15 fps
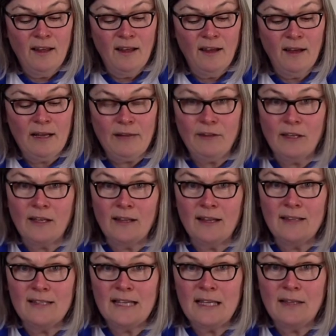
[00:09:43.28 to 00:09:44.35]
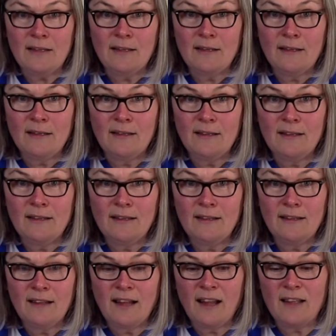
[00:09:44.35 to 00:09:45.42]
And I think that's it.
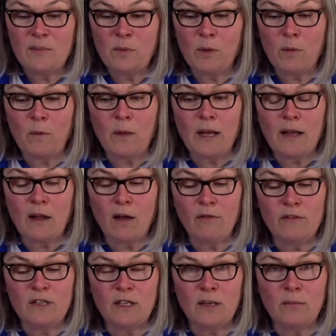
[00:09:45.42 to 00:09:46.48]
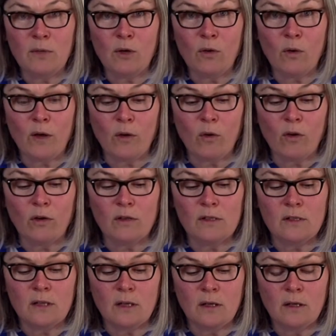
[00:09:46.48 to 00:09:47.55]
That's probably enough to keep you going on,
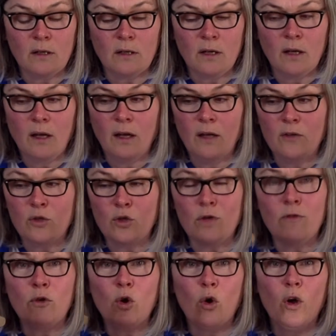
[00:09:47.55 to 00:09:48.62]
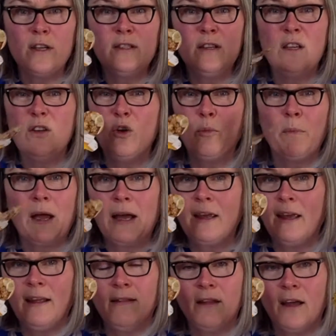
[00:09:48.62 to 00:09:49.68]
isn't it? So you've got a cereal
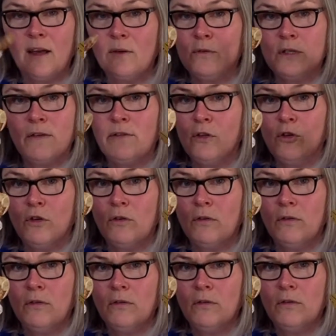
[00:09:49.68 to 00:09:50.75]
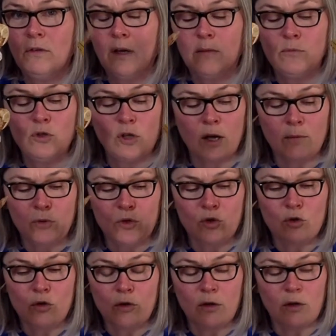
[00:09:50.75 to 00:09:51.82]
packet in the house, haven't you? I'm
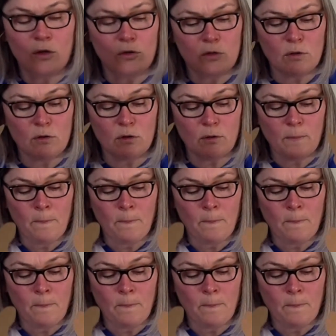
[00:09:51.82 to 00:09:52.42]
sure that you do.